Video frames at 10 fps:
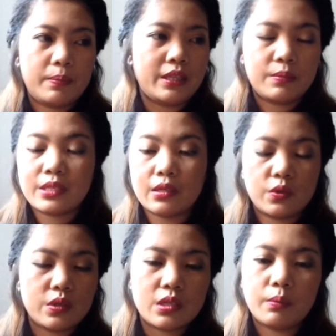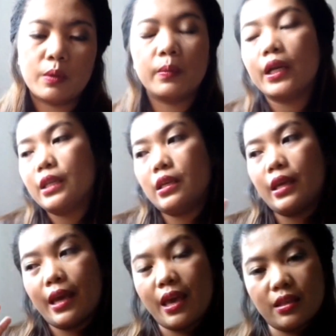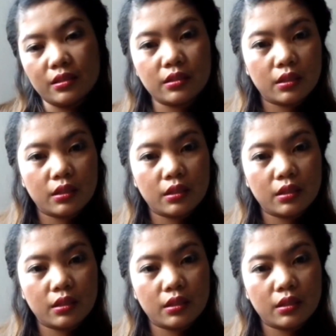believe is a good sum of money and